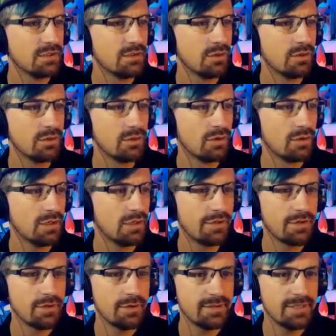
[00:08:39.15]
Or
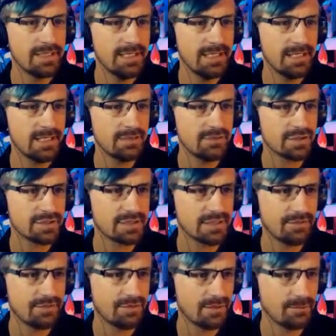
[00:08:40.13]
the beginning of your
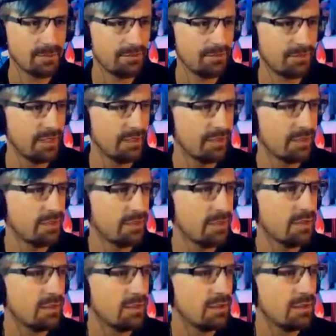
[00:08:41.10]
suffering, my friend.
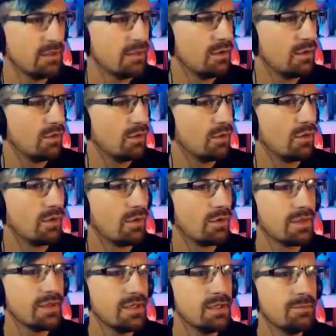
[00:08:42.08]
Or
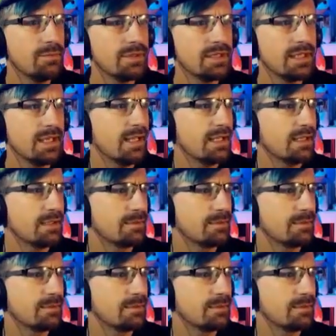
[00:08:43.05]
the beginning.